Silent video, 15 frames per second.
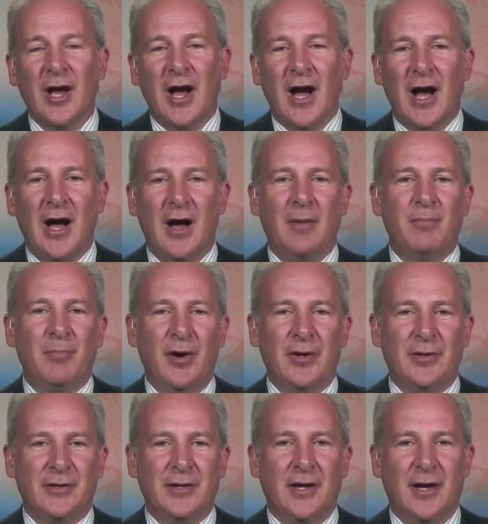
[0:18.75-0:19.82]

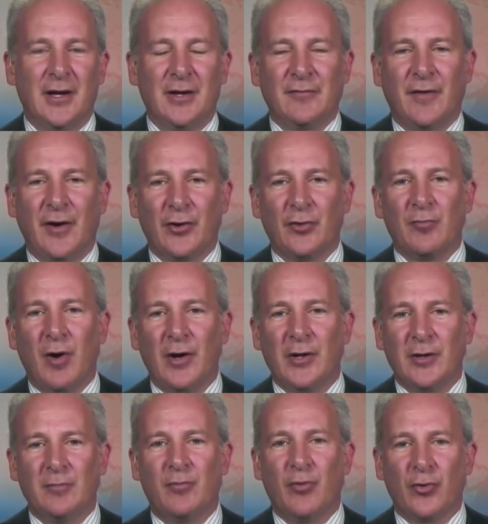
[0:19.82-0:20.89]
But if I earn money
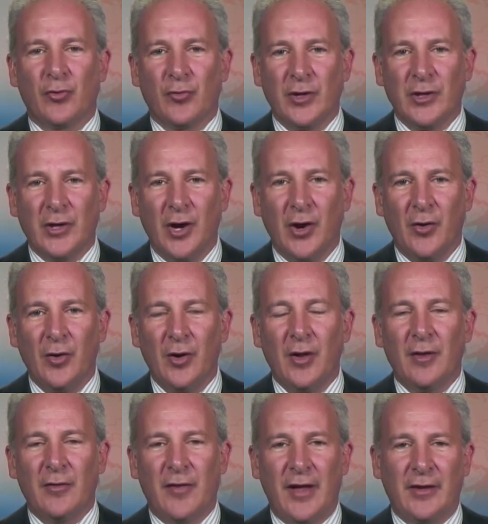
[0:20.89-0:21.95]
in Puerto Rico,
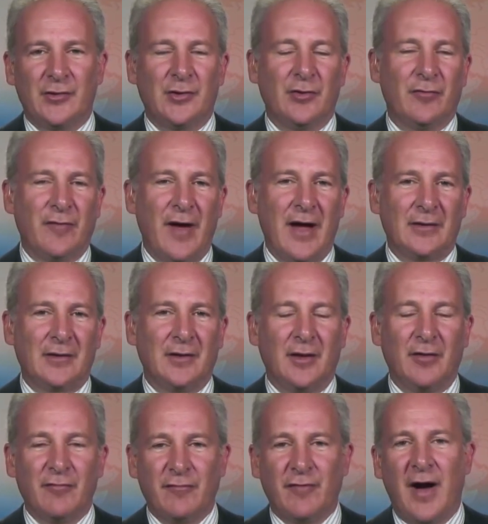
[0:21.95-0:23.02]
thanks to the fact that
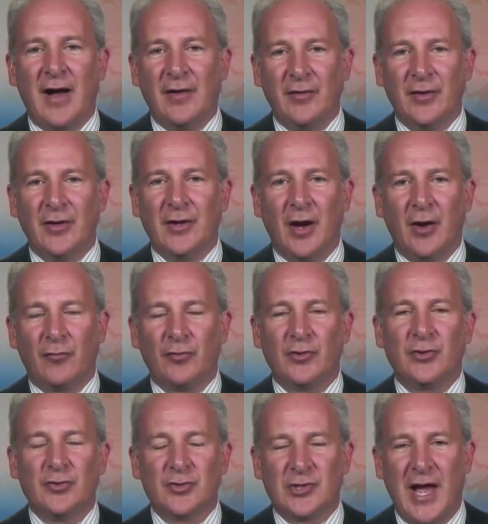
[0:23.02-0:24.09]
they finally
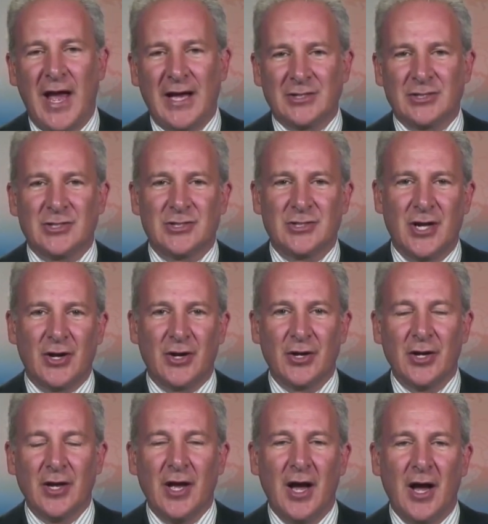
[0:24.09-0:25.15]
reduced taxes there,
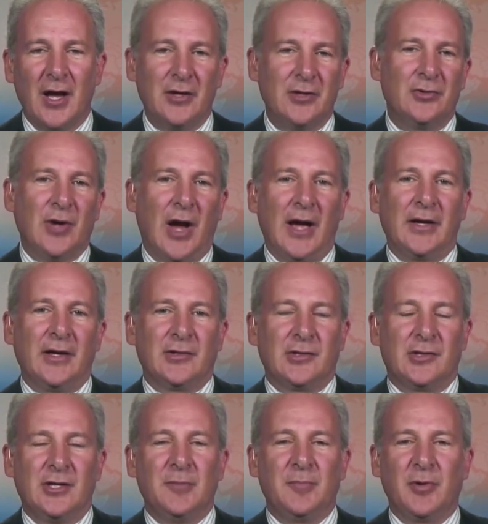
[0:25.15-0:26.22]
I get to
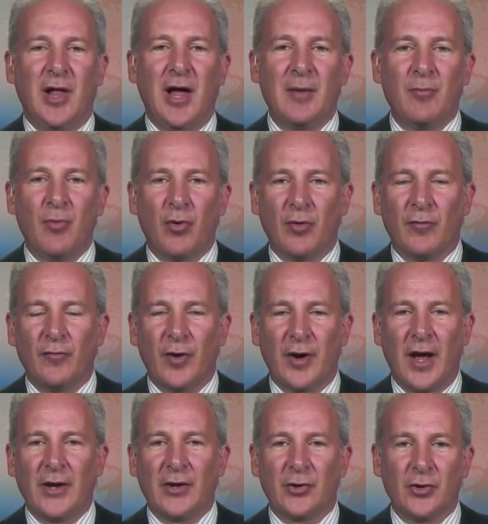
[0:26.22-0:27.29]
keep a lot more of what
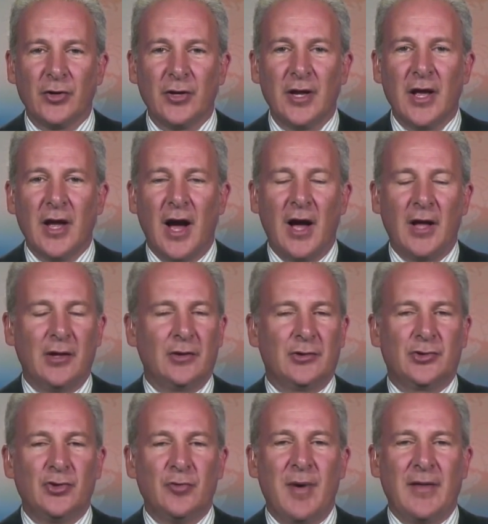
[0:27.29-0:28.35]
I earn. It's
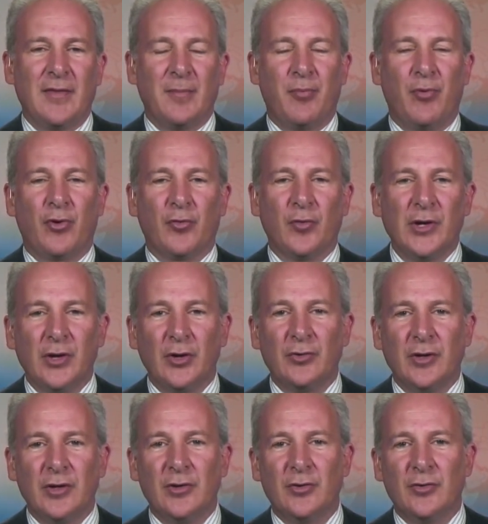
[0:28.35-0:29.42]
too bad that Puerto Rico
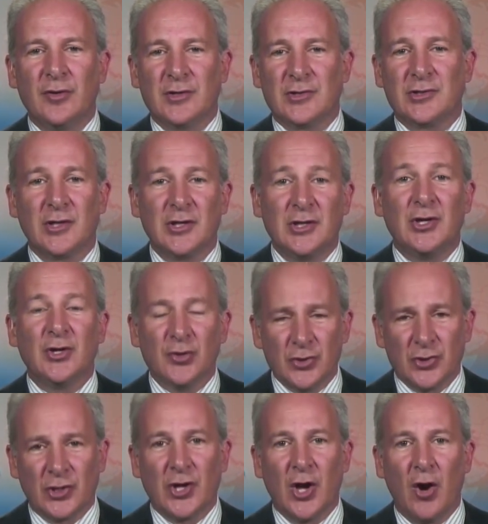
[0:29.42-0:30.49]
didn't do this
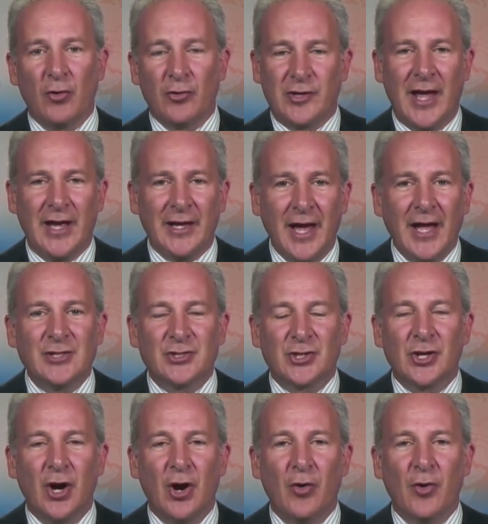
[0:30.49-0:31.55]
years ago, decades
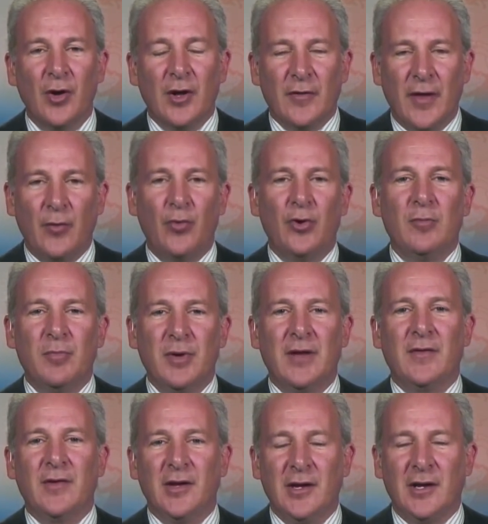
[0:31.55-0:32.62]
ago. They wouldn't be in
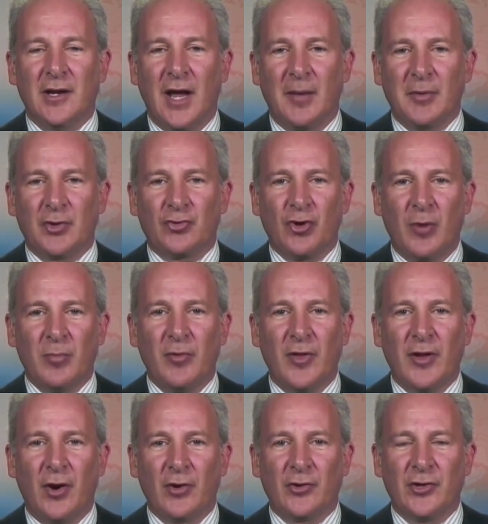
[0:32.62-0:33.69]
the economic trouble
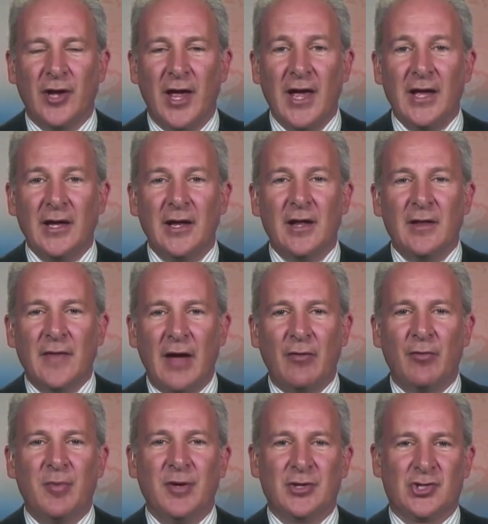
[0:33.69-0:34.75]
they are today. They
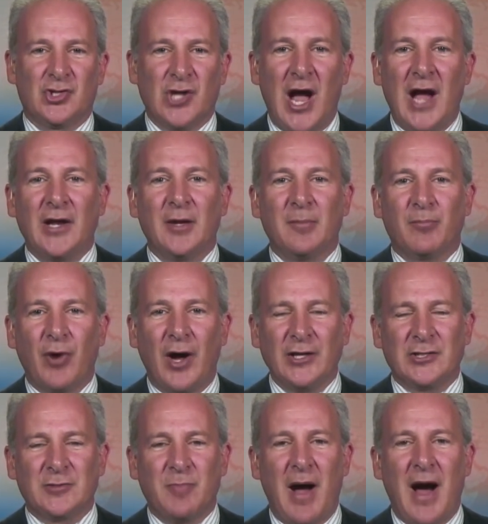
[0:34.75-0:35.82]
would be a shining bright
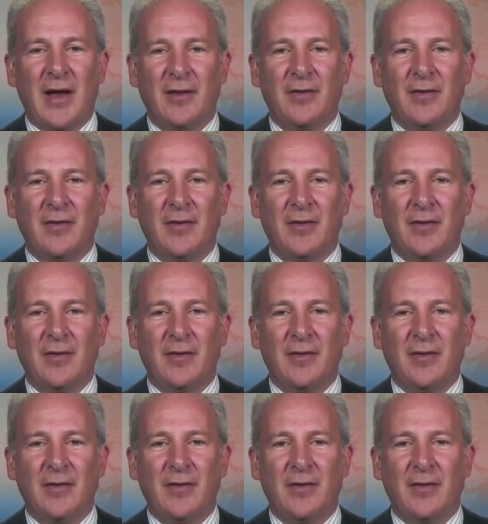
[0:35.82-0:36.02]
spot